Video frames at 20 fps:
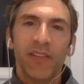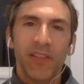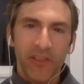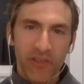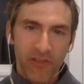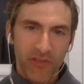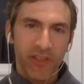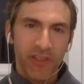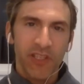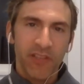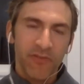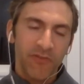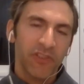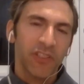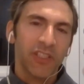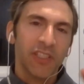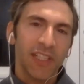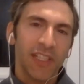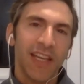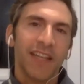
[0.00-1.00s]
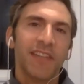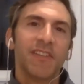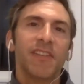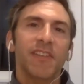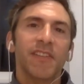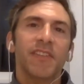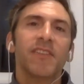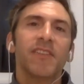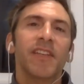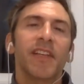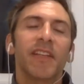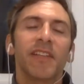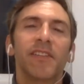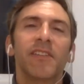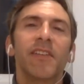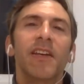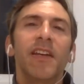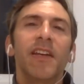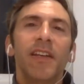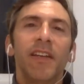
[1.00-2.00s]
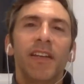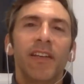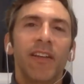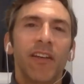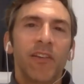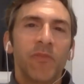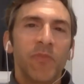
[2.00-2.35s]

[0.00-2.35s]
These are the different classes, and in our